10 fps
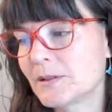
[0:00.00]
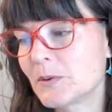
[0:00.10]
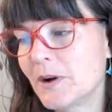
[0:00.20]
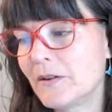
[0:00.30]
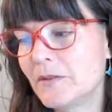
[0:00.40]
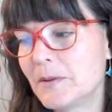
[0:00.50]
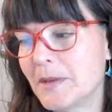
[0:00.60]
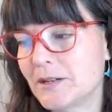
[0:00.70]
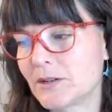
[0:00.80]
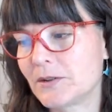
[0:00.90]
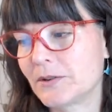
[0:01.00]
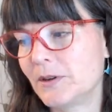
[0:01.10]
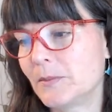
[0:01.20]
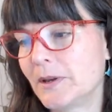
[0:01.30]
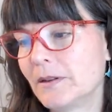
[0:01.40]
12-dimensional
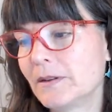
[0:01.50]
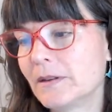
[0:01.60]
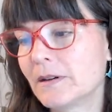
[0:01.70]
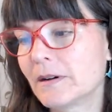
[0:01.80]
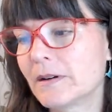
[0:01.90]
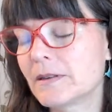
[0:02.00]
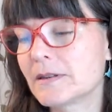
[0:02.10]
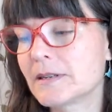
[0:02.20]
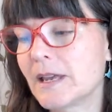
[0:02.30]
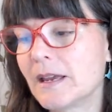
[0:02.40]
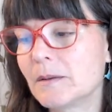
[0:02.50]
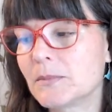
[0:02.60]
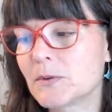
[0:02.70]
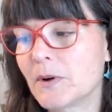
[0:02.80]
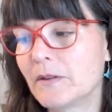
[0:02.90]
human, there are the
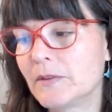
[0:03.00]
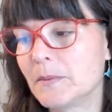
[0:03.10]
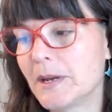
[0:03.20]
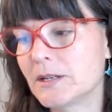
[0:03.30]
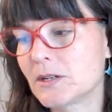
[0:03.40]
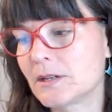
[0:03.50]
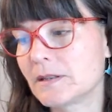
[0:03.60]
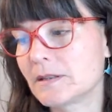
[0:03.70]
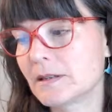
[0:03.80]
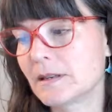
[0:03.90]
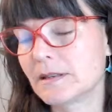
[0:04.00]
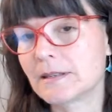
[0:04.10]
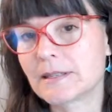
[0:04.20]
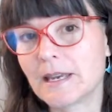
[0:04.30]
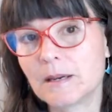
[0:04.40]
same 12 dimensions and the
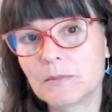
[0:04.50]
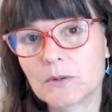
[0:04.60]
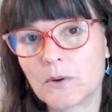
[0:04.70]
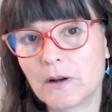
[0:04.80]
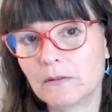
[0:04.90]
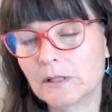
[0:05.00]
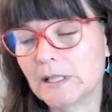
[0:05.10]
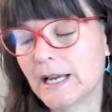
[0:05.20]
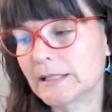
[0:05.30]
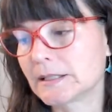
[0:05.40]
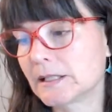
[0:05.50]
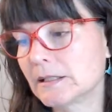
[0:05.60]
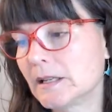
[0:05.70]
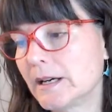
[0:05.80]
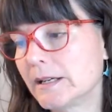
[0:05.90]
same 12
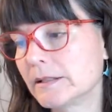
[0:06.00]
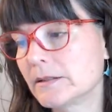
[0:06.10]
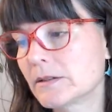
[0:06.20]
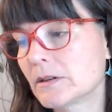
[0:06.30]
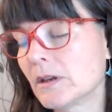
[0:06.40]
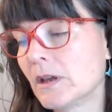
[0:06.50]
galactic lines.